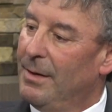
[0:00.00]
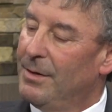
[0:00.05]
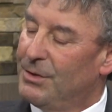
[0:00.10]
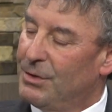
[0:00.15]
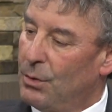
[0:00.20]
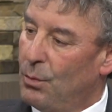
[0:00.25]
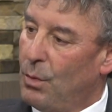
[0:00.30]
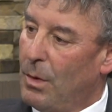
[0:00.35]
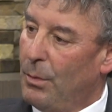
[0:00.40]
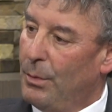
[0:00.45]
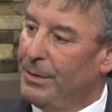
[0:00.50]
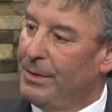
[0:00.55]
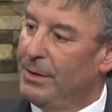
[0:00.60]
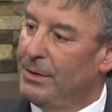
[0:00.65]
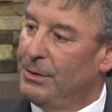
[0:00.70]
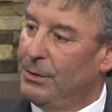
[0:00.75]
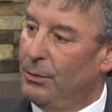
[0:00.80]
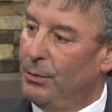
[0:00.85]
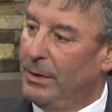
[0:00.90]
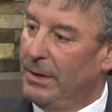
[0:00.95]
So what would
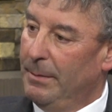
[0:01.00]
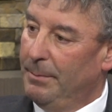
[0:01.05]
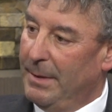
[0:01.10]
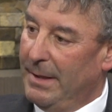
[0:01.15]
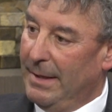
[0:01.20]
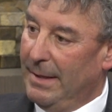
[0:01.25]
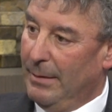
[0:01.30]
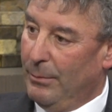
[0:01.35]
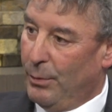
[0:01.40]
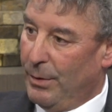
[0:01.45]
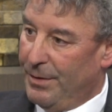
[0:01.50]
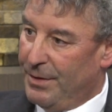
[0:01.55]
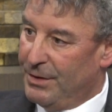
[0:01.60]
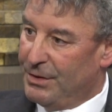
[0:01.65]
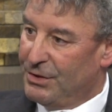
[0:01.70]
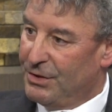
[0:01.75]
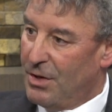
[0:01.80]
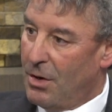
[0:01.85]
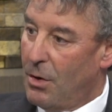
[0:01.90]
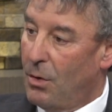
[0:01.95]
the duty be with the
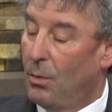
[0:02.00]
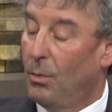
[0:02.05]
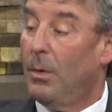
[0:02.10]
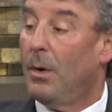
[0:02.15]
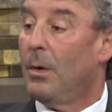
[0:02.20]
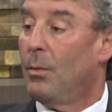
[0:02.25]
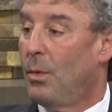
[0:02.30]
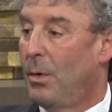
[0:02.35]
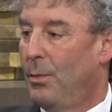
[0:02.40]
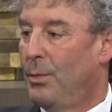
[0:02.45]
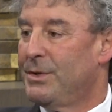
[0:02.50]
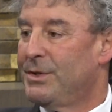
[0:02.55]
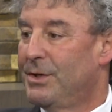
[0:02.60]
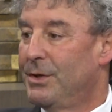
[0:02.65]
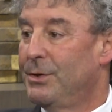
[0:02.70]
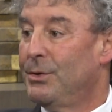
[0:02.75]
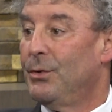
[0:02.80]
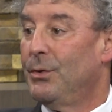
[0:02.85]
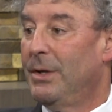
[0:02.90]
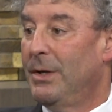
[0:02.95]
snow? What was
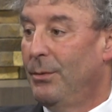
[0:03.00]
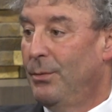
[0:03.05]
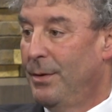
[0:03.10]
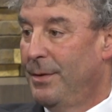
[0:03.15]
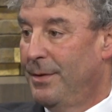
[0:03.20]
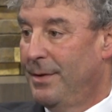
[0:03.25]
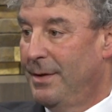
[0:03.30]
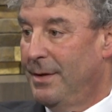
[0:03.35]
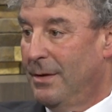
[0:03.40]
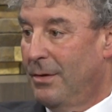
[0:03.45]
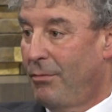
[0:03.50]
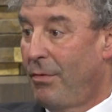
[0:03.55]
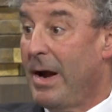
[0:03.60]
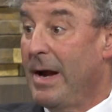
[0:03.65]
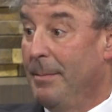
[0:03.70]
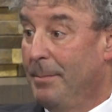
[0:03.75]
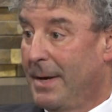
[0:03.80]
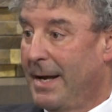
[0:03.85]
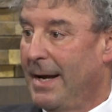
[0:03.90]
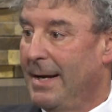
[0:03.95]
the duty with the
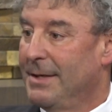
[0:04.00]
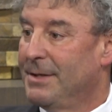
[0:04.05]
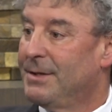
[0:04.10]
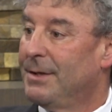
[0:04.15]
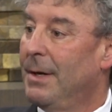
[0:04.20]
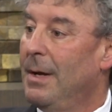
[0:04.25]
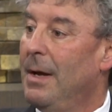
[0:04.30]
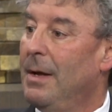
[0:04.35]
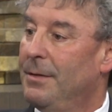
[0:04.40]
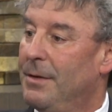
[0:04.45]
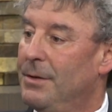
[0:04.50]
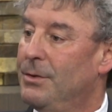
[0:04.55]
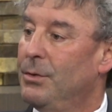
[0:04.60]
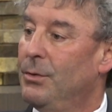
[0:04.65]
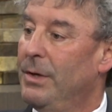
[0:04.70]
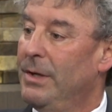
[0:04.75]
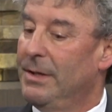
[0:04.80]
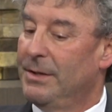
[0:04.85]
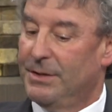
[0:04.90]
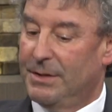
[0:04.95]
grape case? The
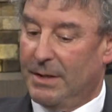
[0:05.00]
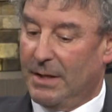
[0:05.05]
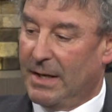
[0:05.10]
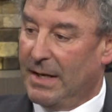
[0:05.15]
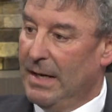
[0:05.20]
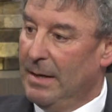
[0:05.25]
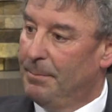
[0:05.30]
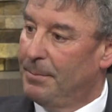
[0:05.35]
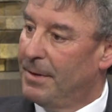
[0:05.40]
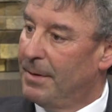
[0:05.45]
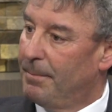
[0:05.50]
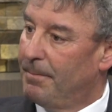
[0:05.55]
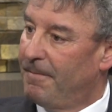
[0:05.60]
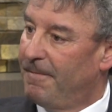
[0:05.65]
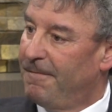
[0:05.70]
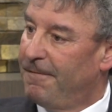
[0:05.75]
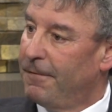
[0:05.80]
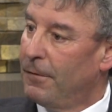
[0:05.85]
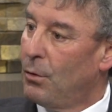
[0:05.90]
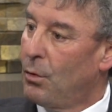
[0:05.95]
duty is to keep the
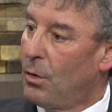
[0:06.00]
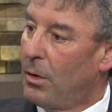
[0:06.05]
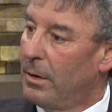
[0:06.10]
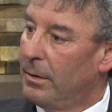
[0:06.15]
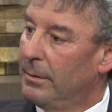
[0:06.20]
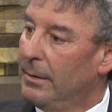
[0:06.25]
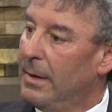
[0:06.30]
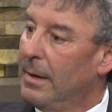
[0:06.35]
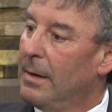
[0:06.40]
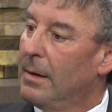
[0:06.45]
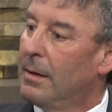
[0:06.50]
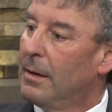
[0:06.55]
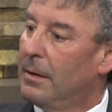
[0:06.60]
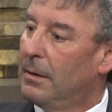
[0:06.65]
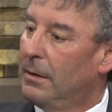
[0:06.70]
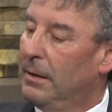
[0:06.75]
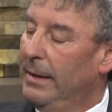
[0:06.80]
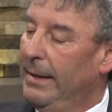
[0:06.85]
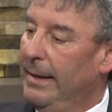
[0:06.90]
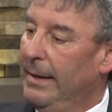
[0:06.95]
floor
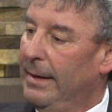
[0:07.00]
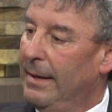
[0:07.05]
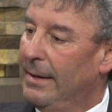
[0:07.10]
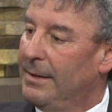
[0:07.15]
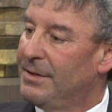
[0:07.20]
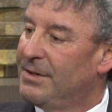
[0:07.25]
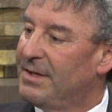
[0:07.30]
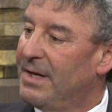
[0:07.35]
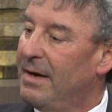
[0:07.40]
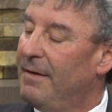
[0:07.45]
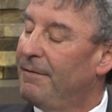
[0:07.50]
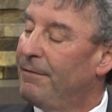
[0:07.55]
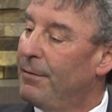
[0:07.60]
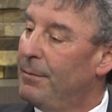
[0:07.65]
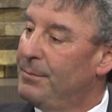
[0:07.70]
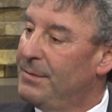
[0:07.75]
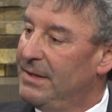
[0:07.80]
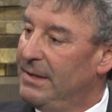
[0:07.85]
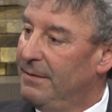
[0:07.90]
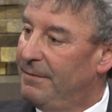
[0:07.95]
clean and safe
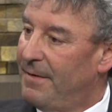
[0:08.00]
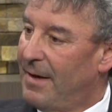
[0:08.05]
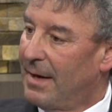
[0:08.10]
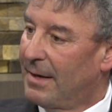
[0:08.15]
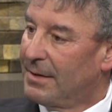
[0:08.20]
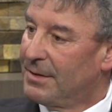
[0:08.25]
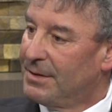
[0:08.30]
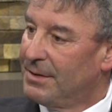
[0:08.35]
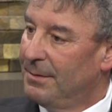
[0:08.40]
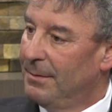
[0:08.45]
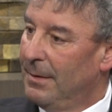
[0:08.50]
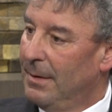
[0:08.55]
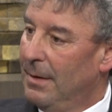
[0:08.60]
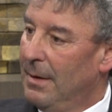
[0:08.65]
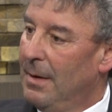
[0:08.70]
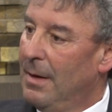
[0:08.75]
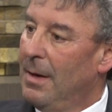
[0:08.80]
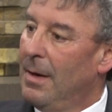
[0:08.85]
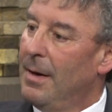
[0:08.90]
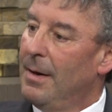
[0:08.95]
from defects.
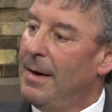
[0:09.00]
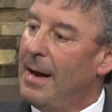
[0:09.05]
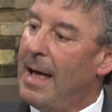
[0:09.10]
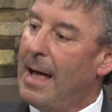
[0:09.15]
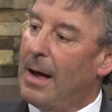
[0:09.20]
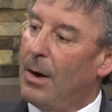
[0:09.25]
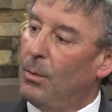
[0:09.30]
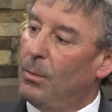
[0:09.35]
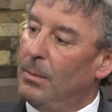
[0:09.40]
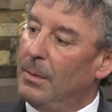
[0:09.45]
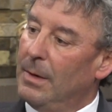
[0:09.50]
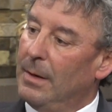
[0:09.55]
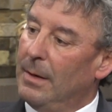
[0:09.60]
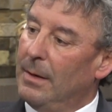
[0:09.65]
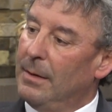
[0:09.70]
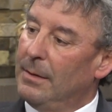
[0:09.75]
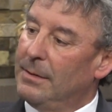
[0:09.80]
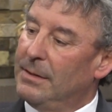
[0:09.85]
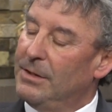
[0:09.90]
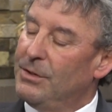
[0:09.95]
Now,
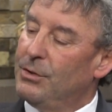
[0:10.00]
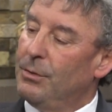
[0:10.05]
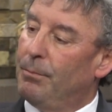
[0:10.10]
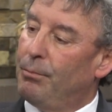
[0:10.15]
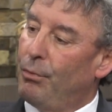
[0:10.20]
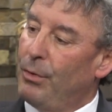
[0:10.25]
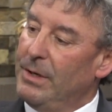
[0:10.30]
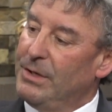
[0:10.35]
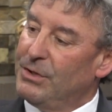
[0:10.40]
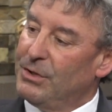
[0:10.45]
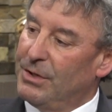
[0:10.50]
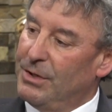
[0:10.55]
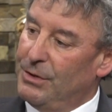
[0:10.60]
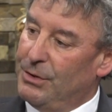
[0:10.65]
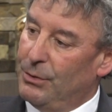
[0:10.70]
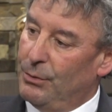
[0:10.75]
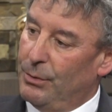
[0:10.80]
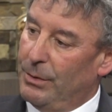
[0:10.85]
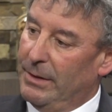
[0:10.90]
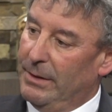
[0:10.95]
did you breach the
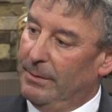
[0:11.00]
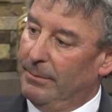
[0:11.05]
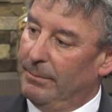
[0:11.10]
duty?